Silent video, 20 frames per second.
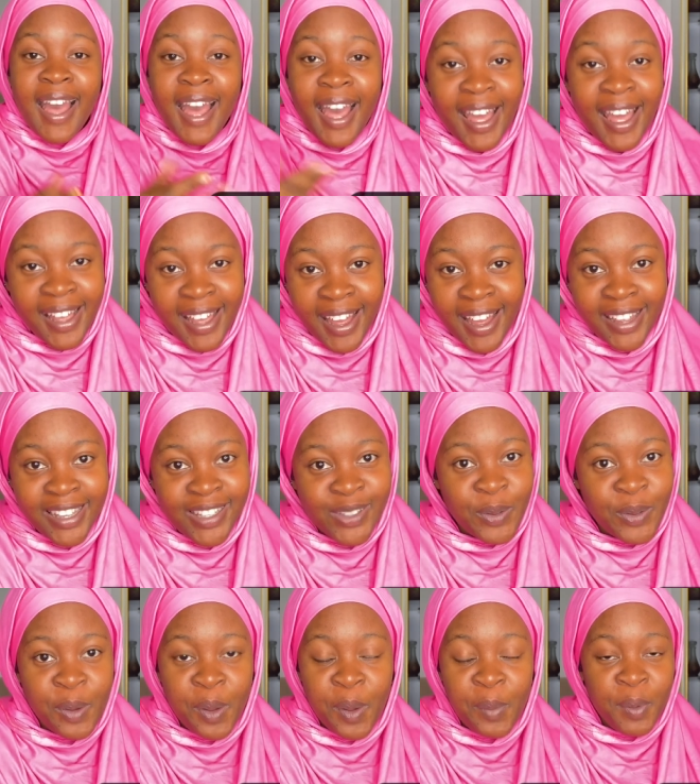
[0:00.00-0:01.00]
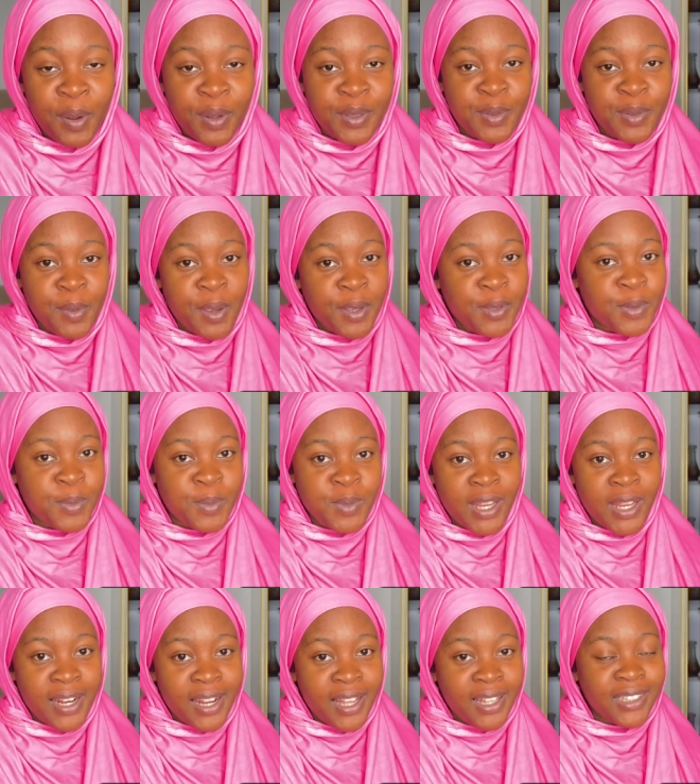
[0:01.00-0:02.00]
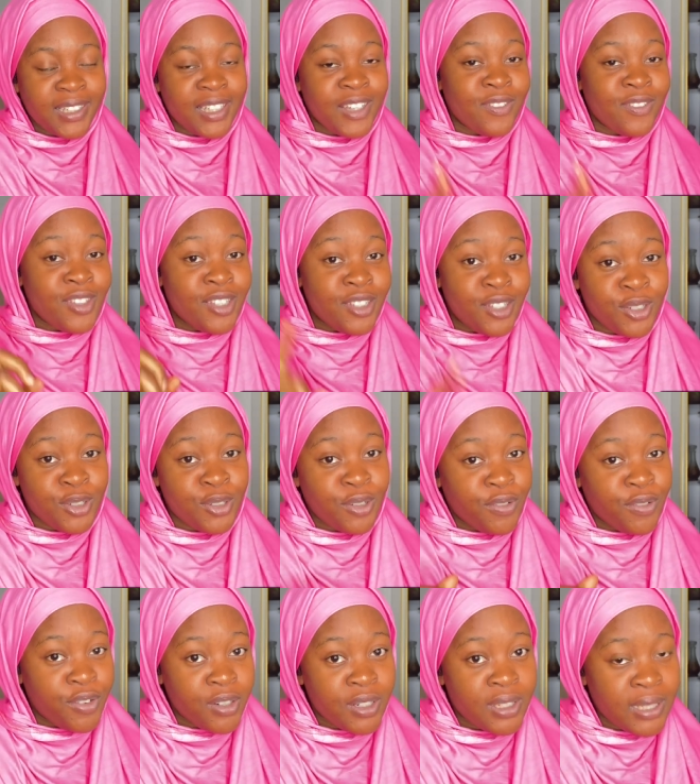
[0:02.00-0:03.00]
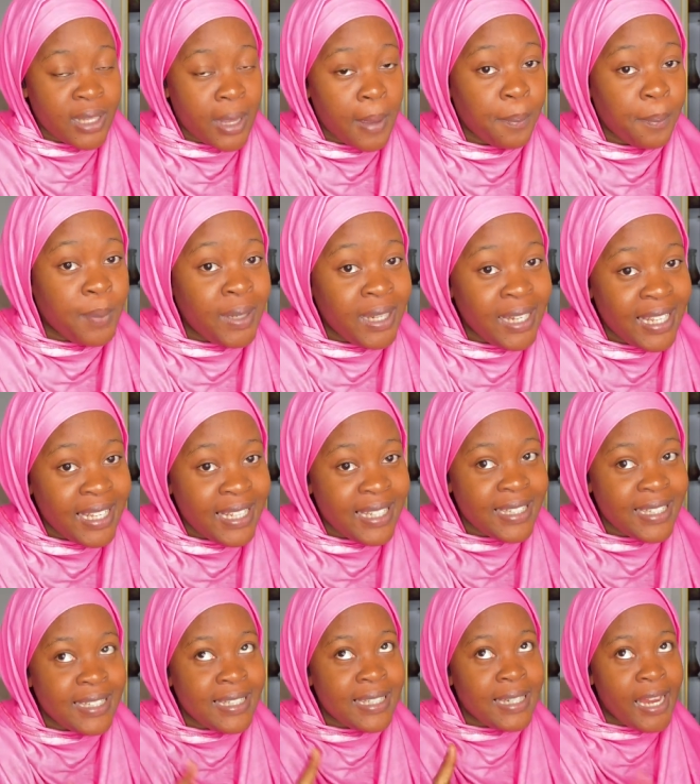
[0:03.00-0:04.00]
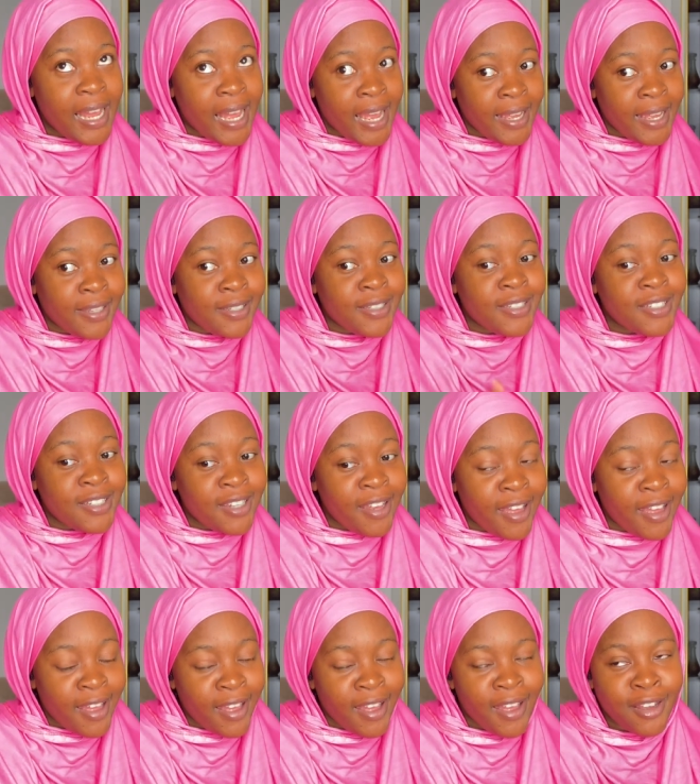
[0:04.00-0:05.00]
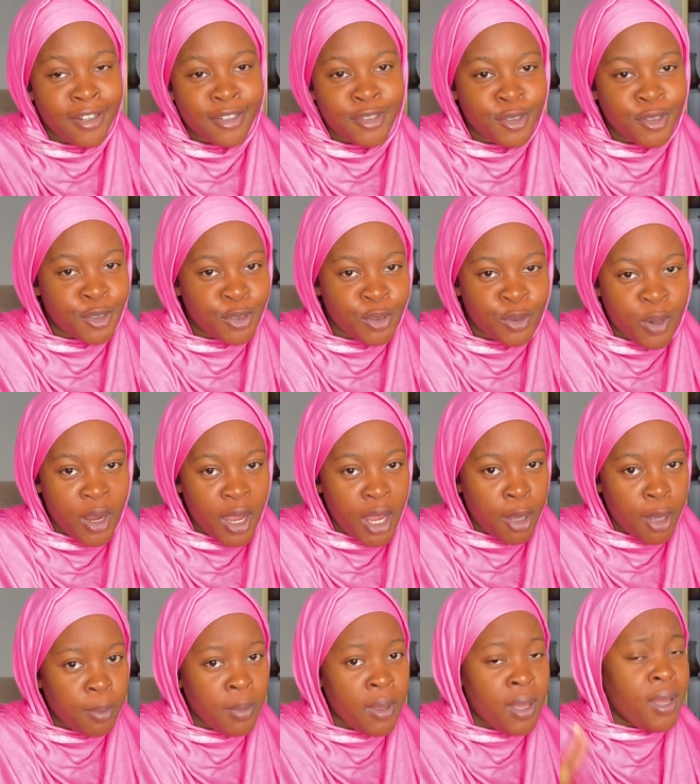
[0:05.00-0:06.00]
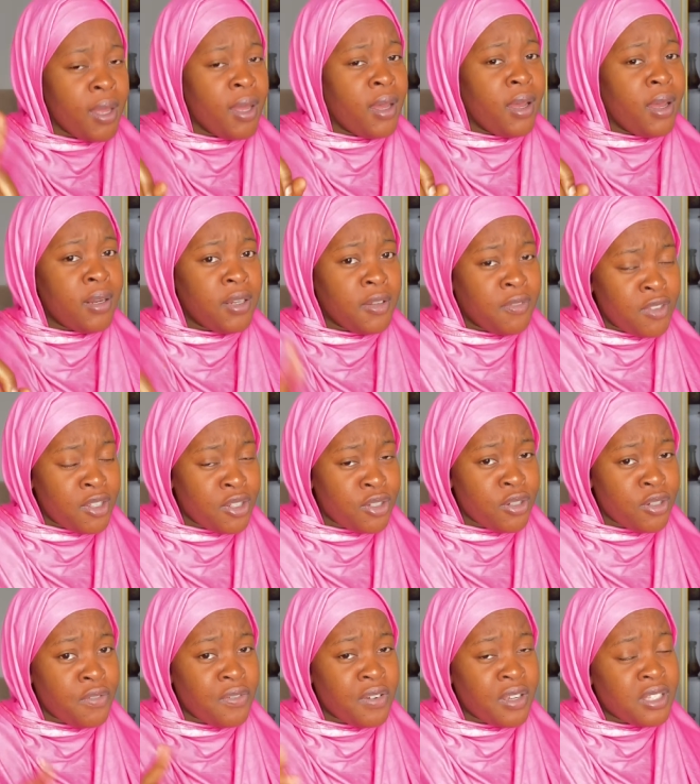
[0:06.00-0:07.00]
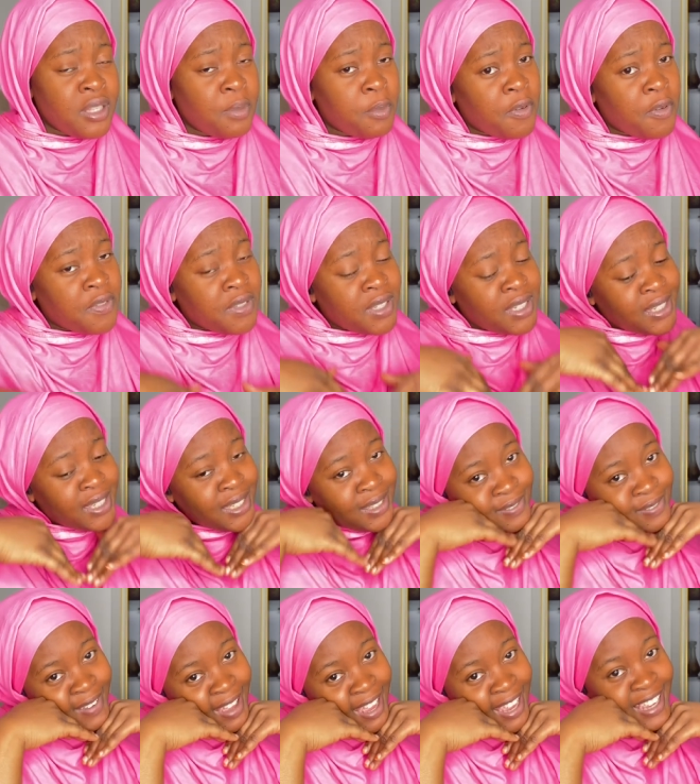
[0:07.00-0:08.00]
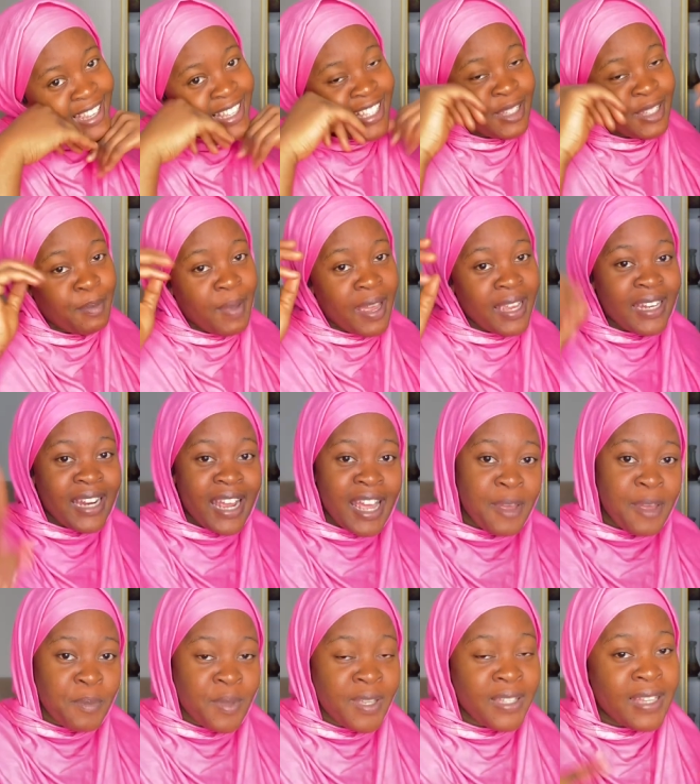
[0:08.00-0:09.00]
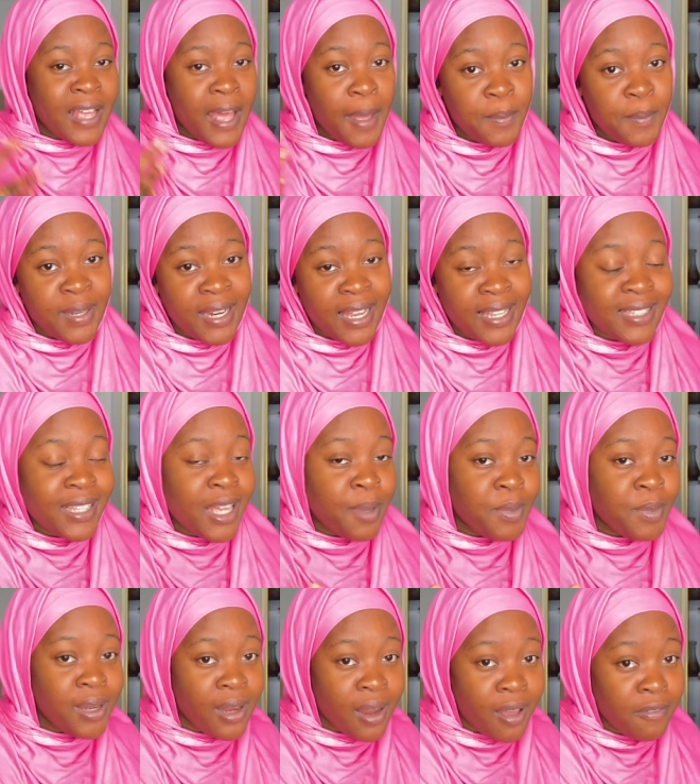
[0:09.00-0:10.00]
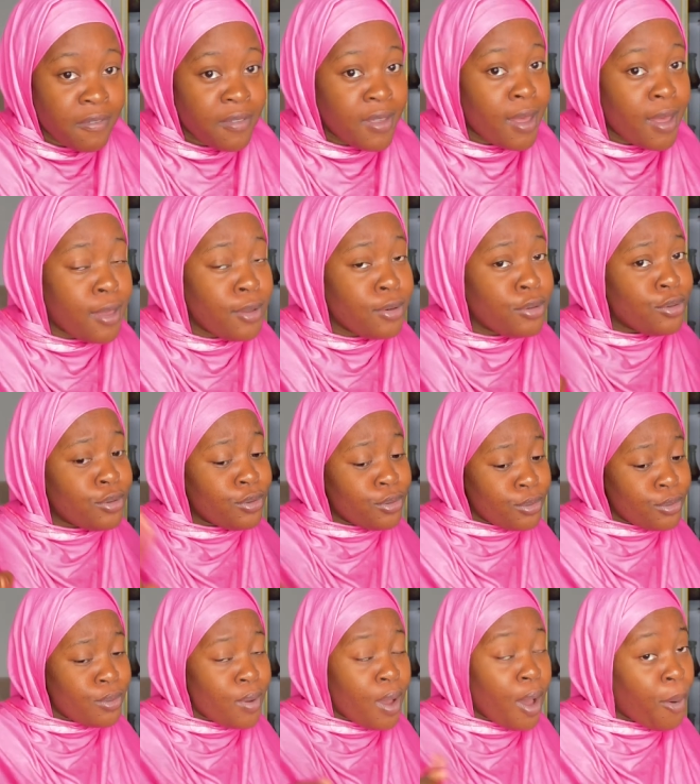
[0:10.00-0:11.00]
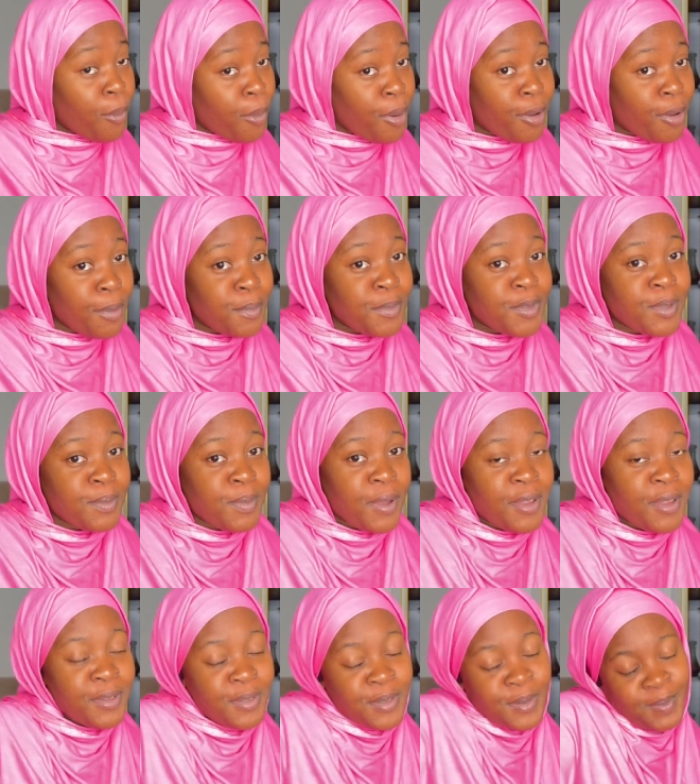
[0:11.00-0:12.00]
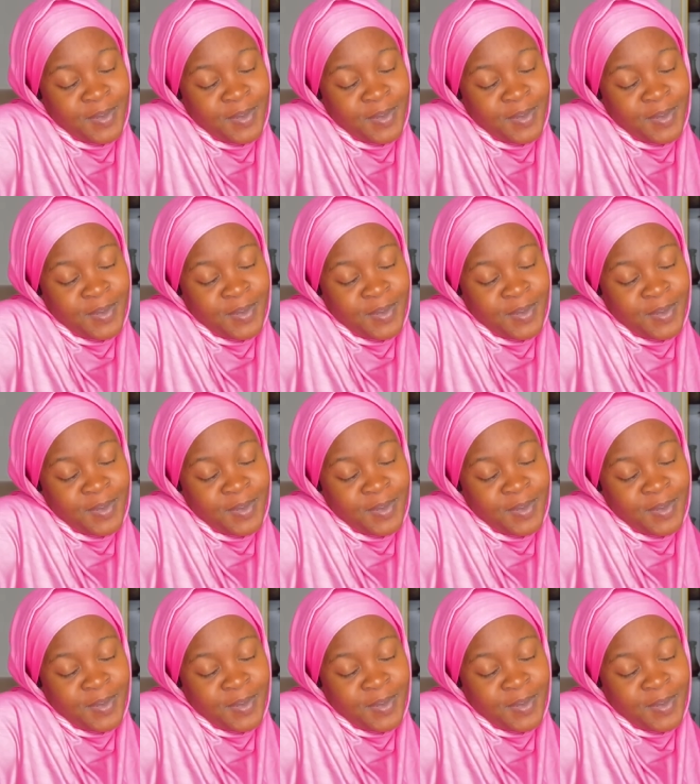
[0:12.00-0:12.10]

hi guys welcome back to my youtube channel if this is your first time please like share and subscribe and if this is your first time of seeing this face my name is Amina Isa Mailafia and you are welcome to my youtube